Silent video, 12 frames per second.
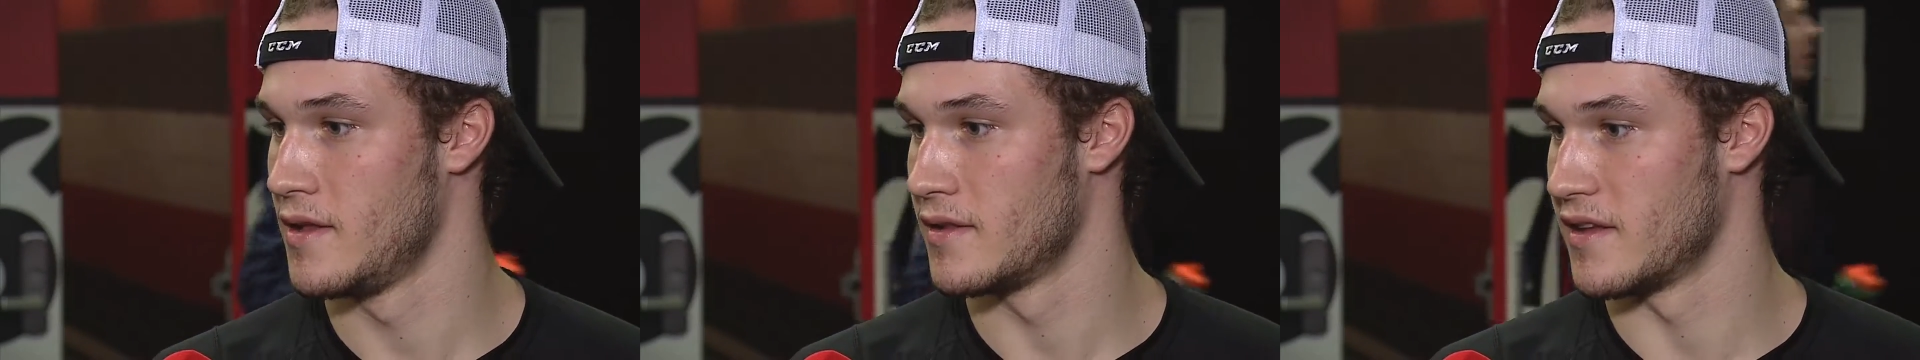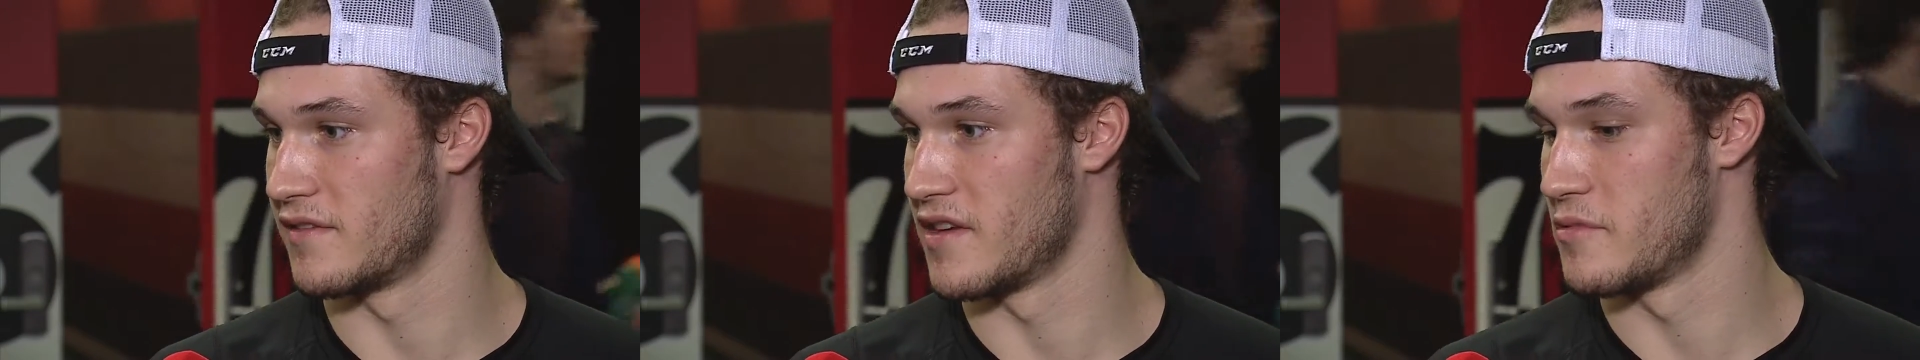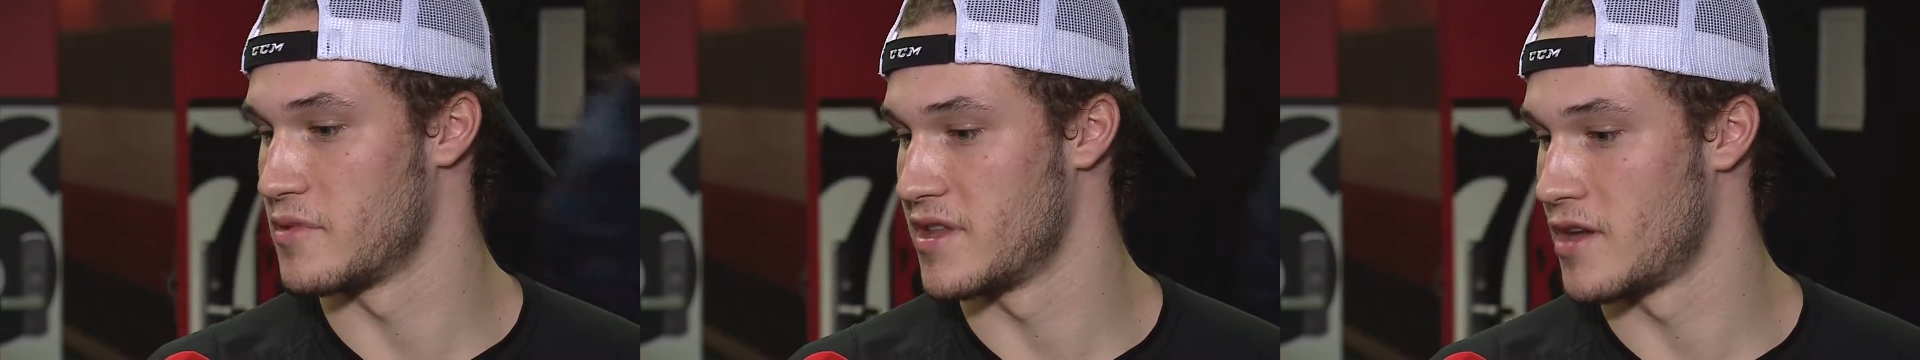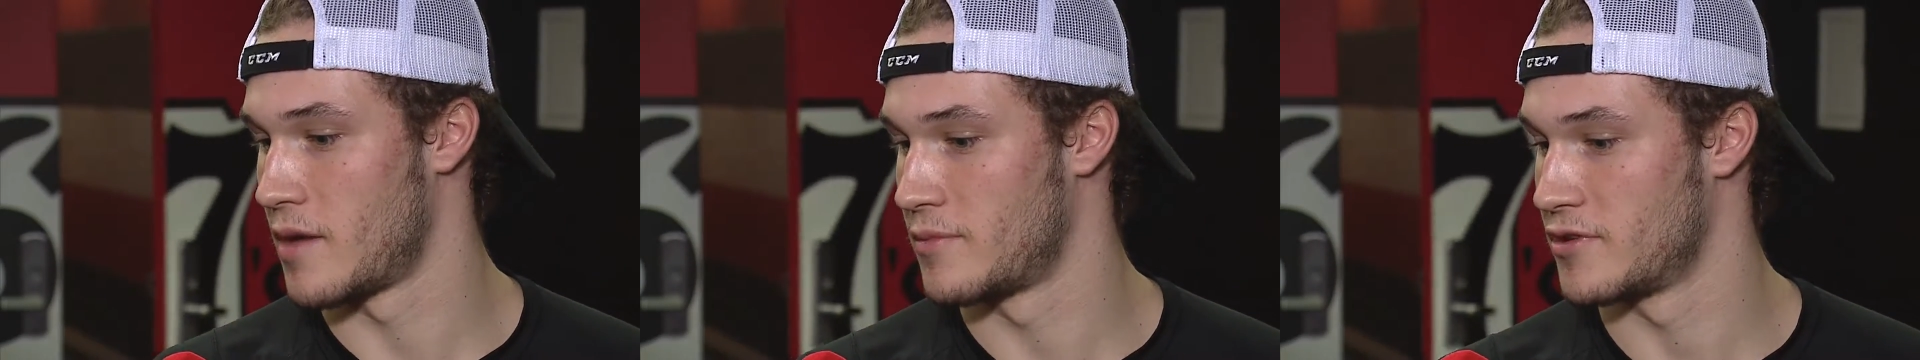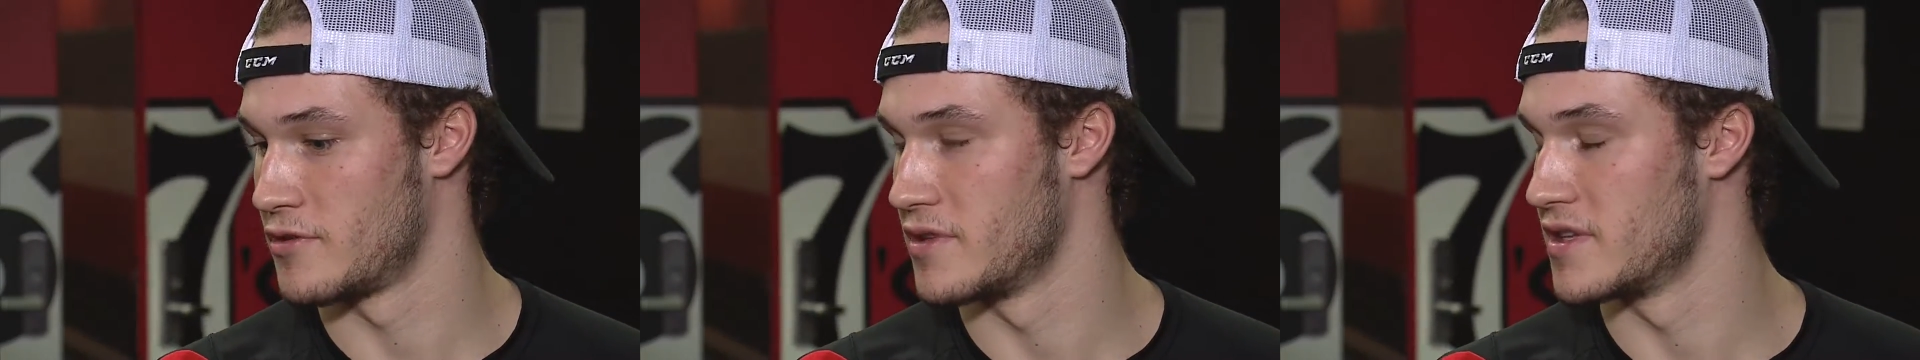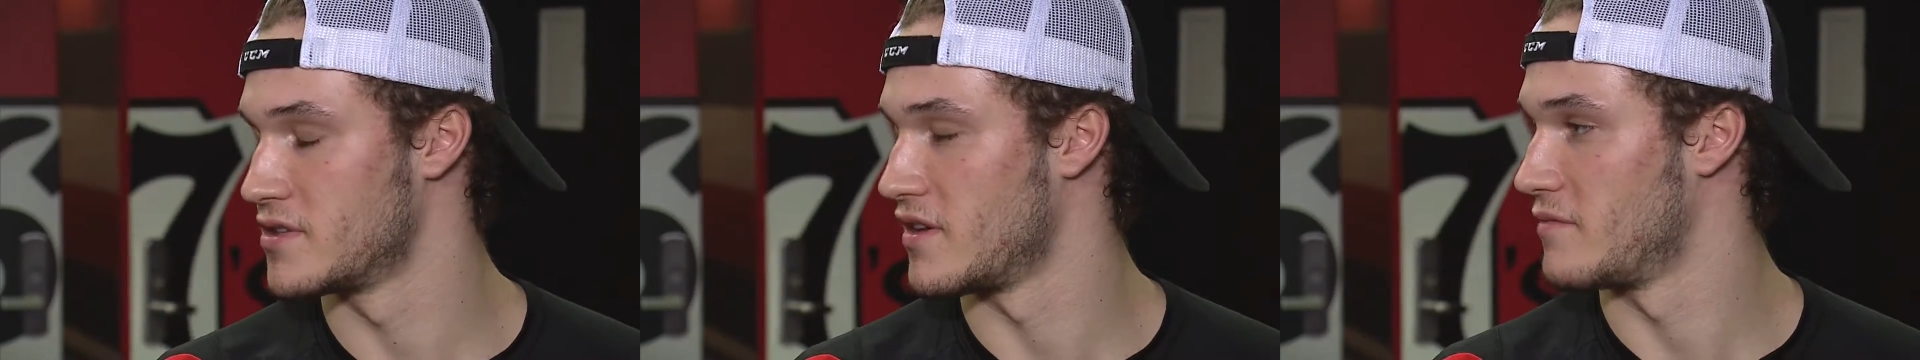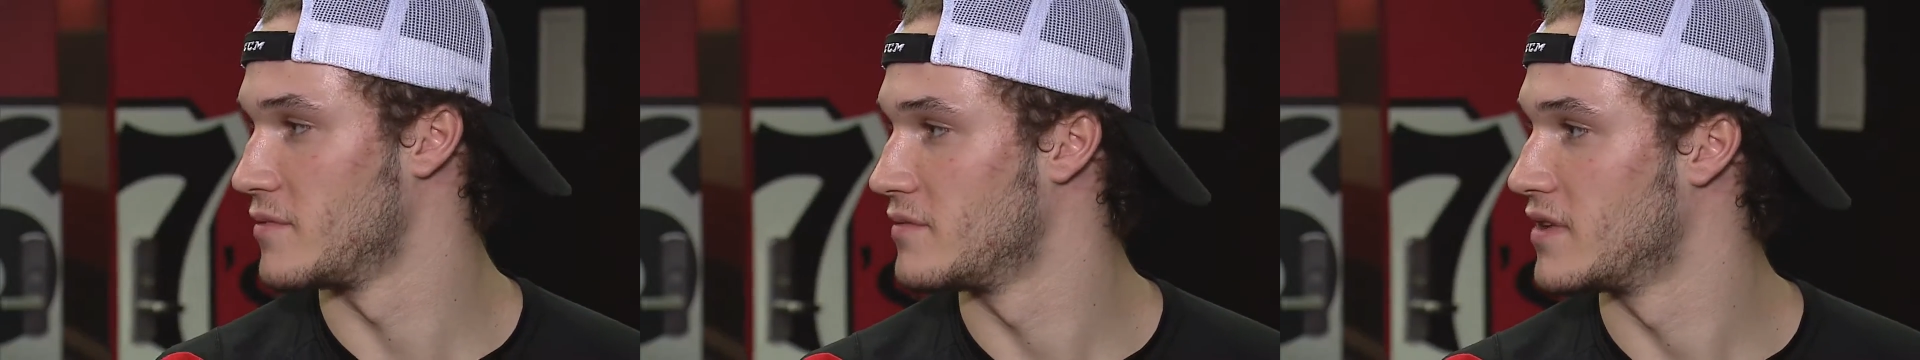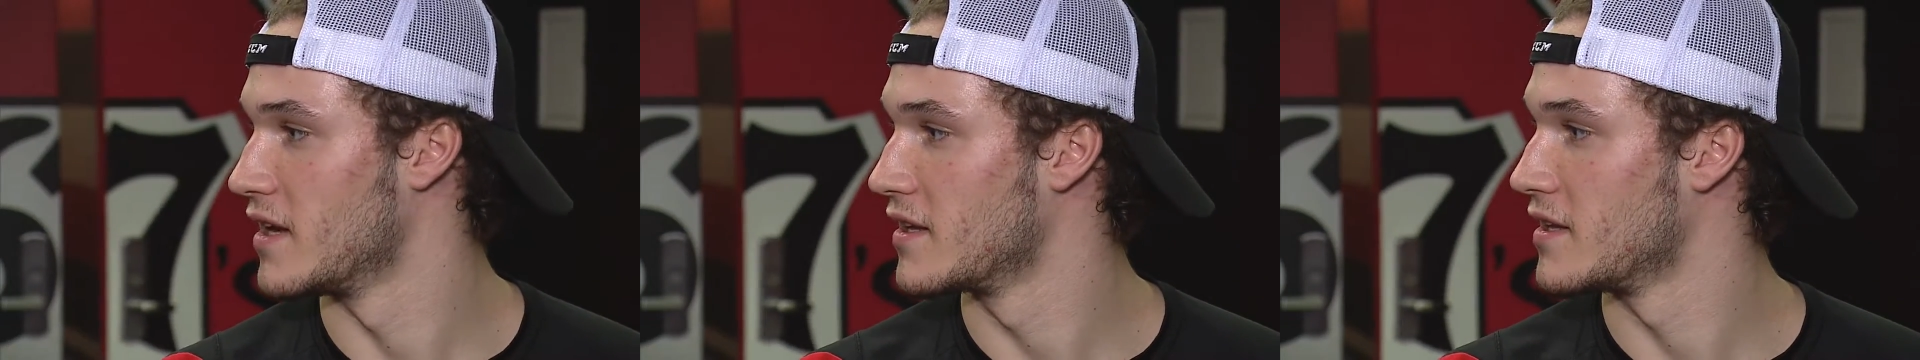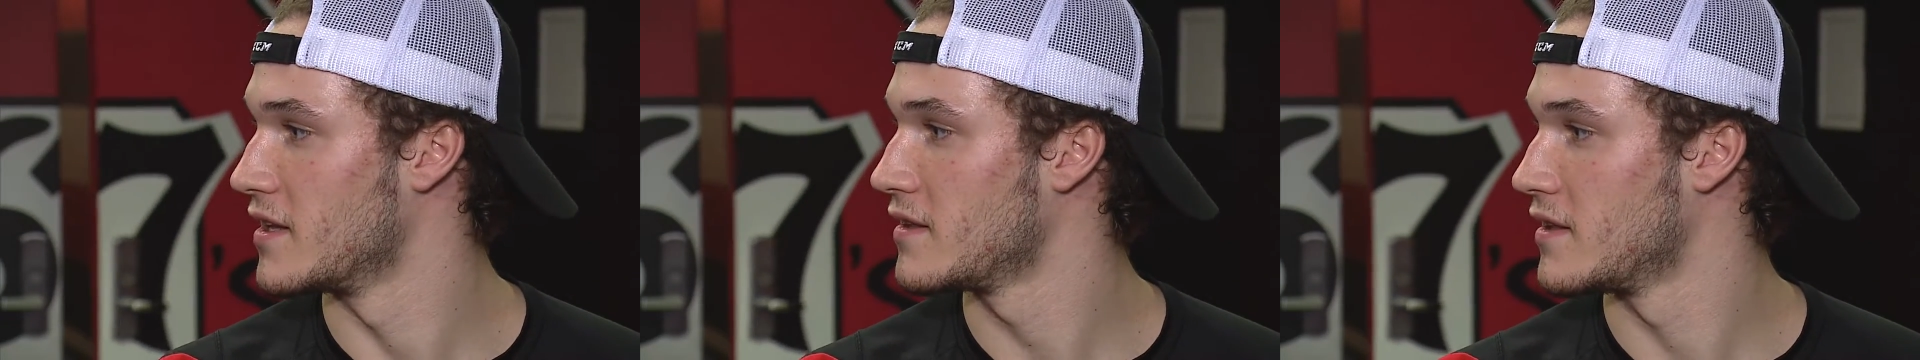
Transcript: they've given me the opportunity, so I've been taking it.